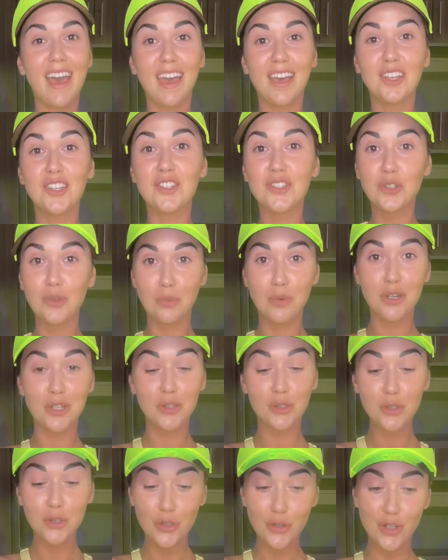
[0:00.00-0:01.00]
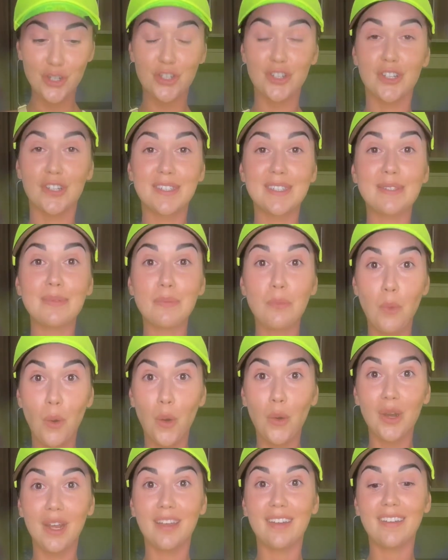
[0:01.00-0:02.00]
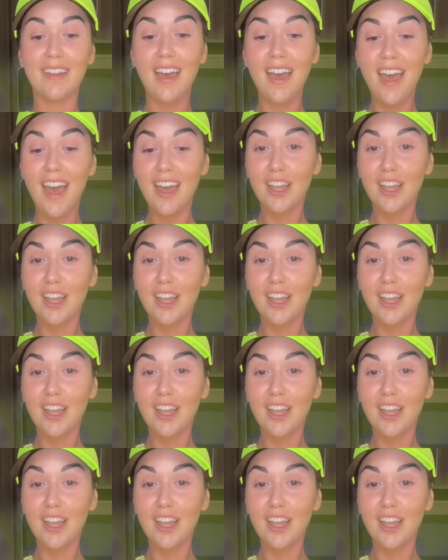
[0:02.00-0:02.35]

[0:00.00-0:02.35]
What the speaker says: a super nutritious morning